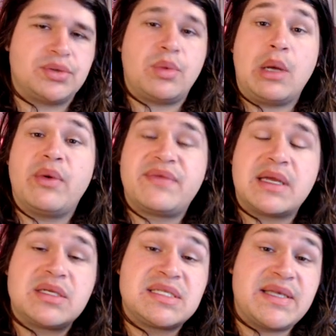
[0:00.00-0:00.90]
Well, we've
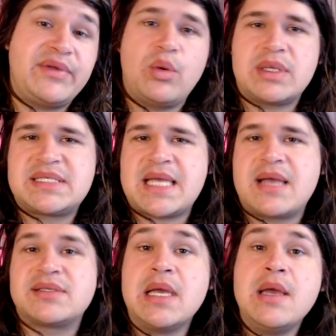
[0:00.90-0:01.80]
done 71 sales.